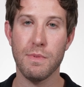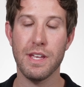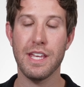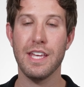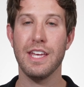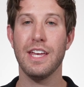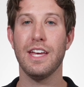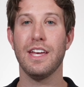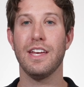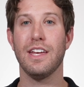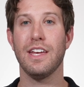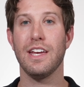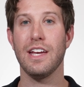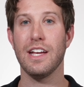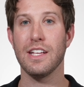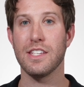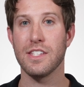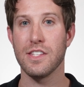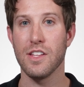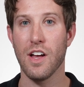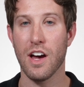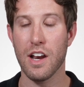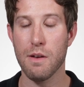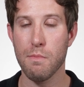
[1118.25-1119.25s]
me,
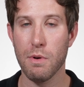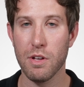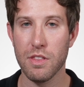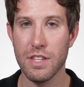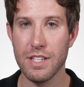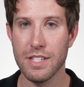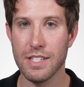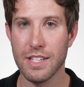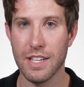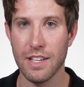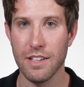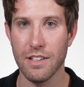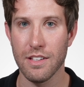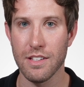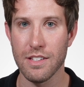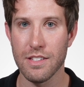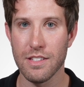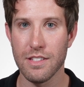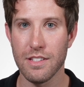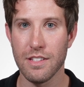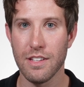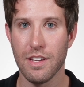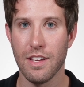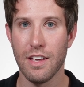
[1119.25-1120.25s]
it's not about the
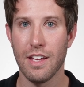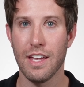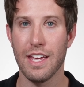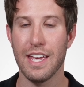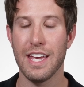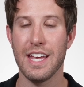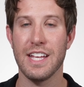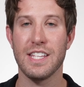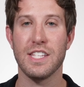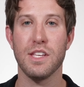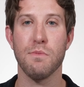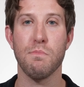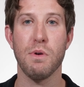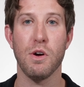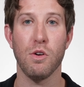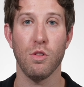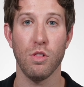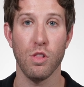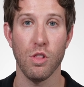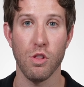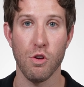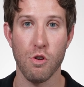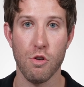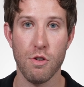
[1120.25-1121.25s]
skills, it's
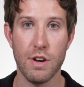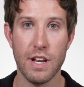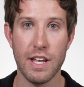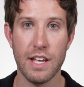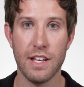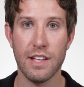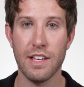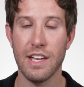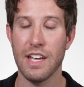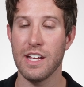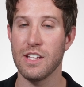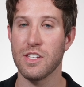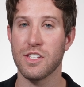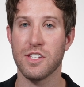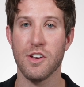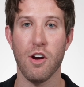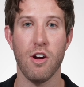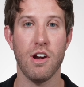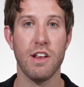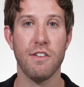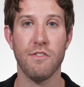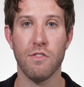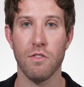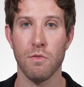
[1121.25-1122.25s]
about learning and
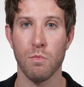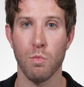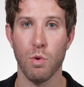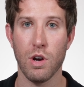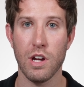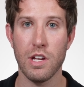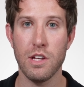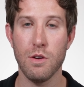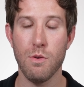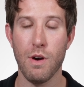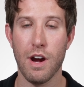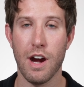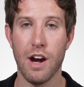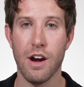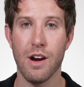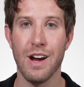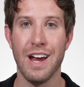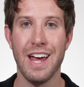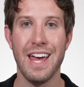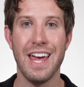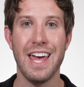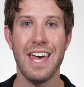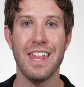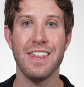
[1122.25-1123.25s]
starting from where you are,
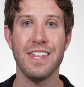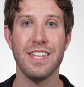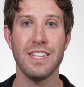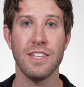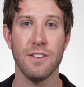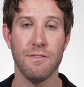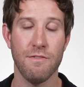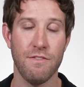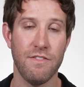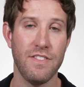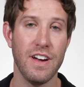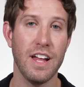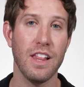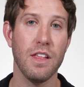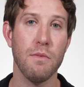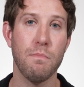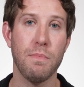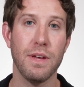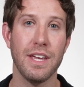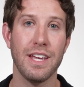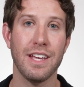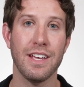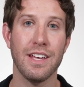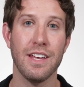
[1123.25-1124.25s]
and then
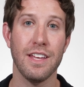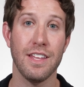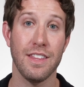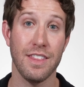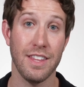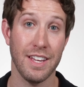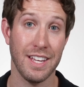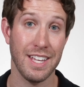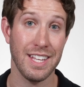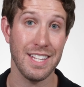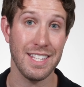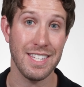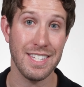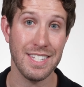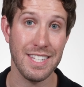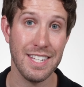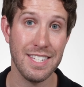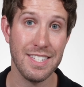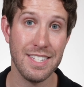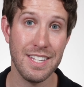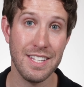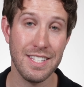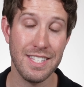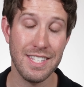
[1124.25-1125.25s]
developing the
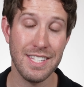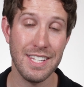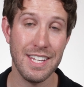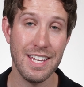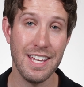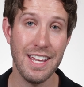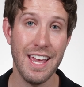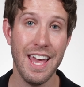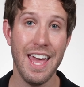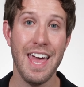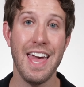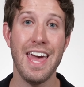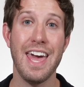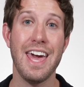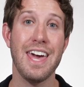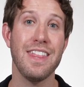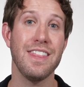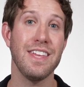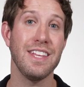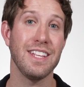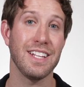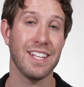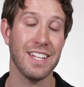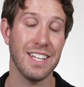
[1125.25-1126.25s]
consistency, and
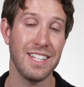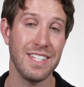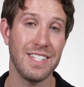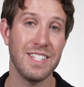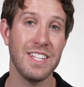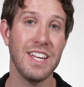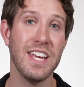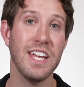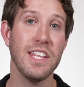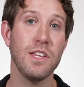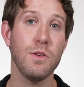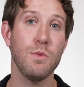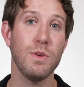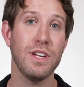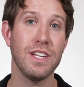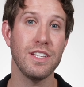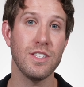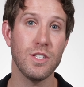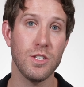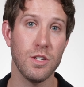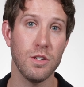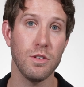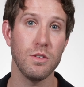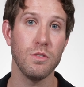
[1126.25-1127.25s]
then continuing
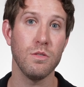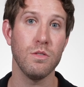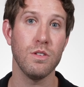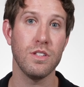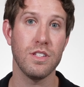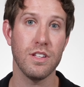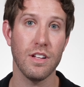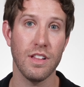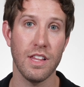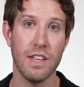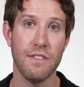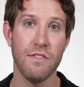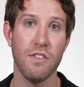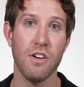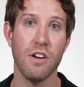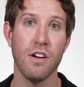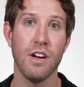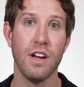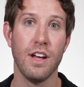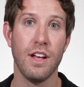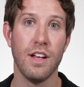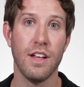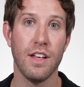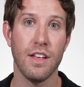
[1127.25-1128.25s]
to
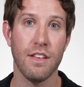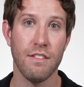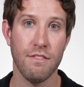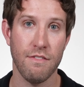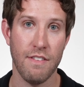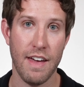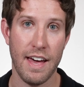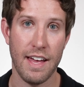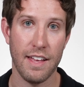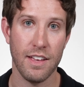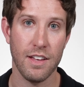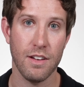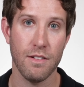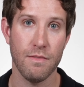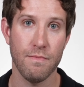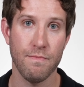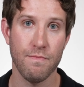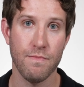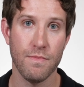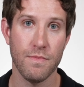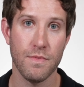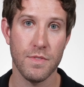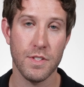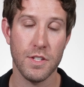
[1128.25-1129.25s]
deliver value.
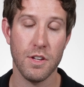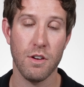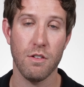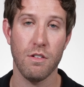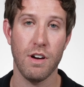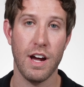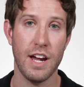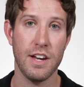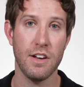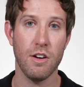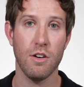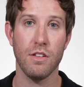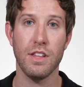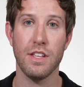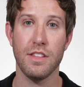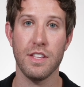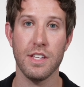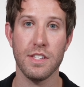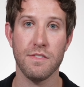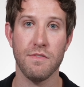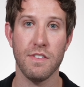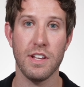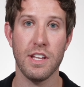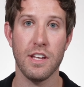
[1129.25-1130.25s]
So I know that
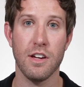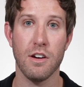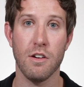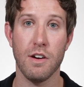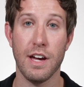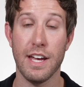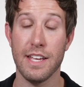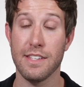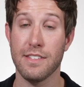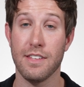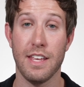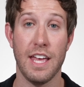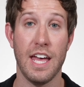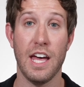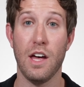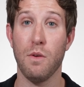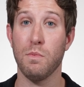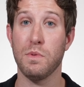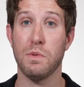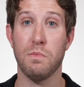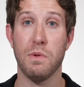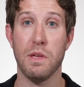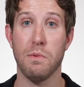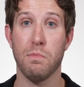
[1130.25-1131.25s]
this video has
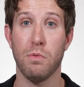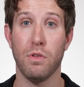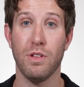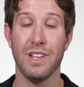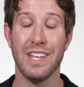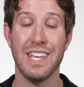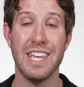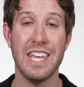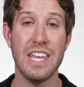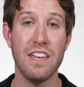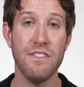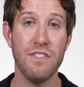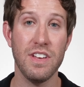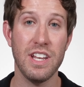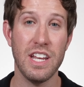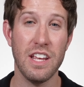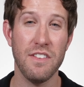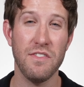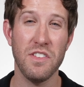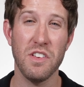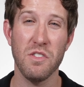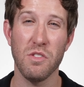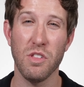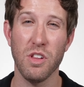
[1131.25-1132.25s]
helped people. Even
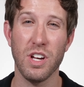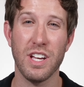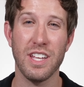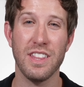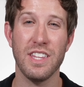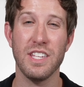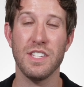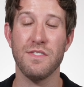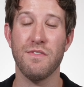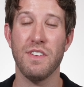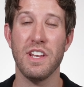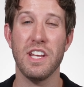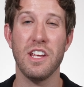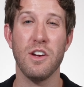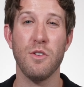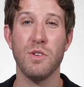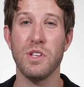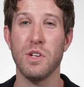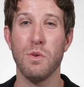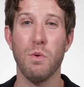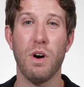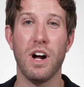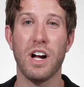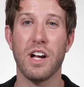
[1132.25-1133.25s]
if you look at this video
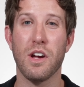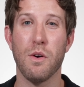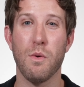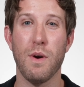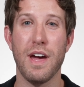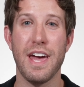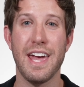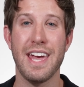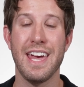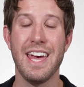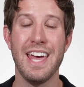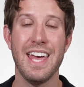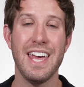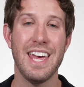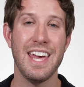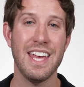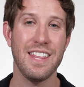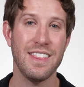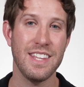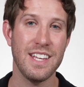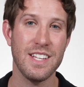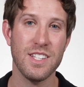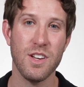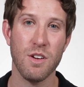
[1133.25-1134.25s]
and you walk away
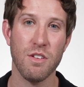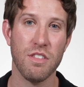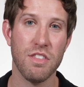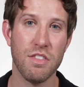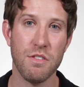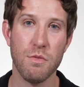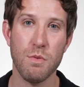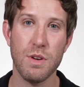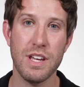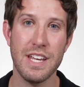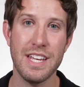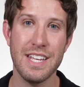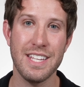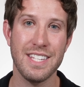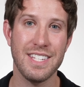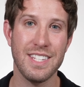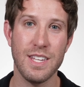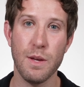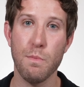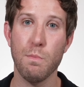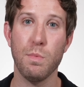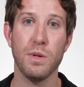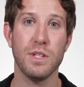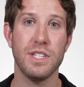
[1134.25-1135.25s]
and these are 3
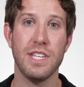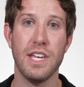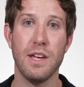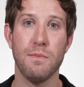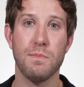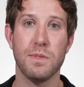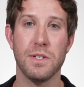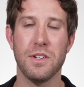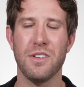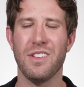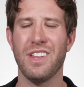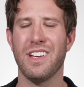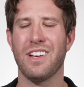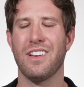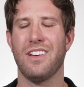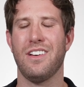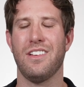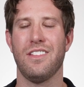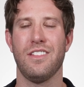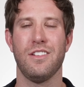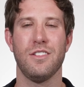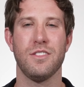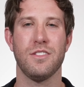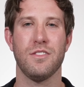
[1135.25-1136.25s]
simple tips, you're like, oh,
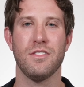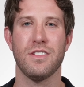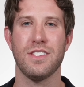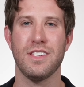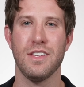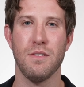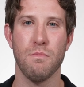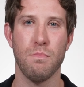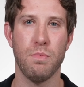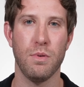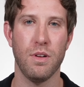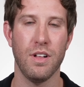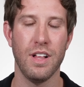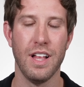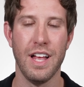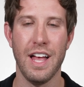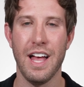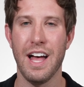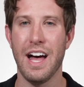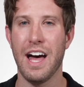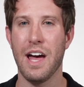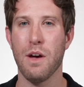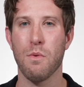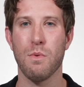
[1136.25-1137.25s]
those are simple,
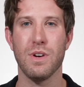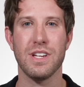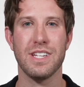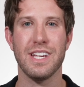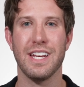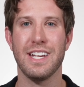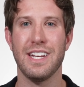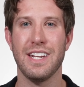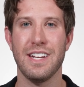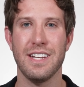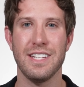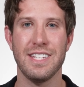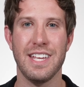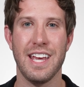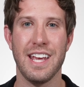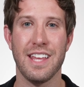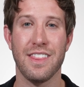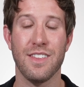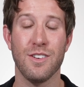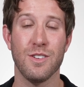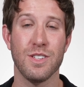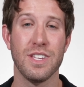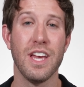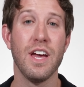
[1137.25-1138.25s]
I wish I didn't take
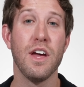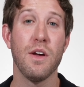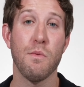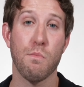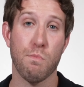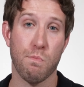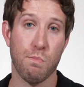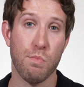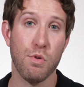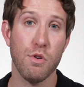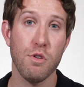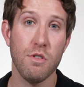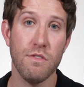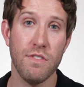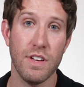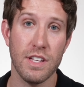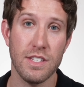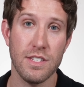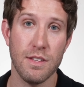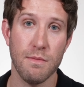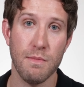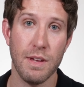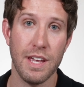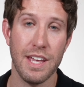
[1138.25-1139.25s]
those. Prove
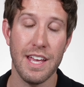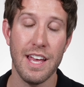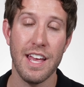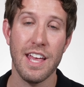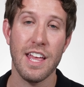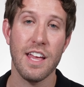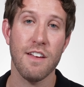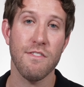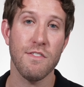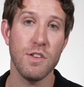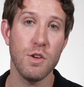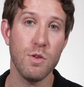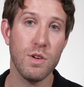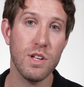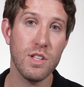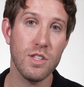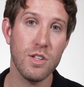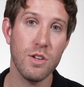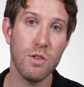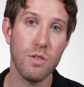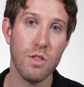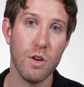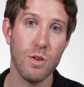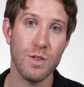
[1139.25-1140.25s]
it to me. If you can
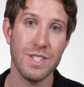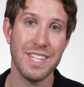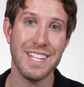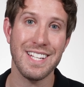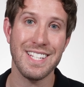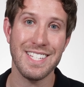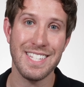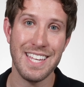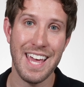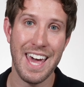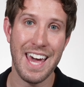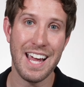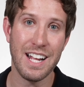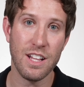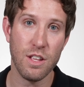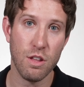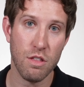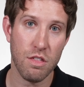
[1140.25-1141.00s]
do those exact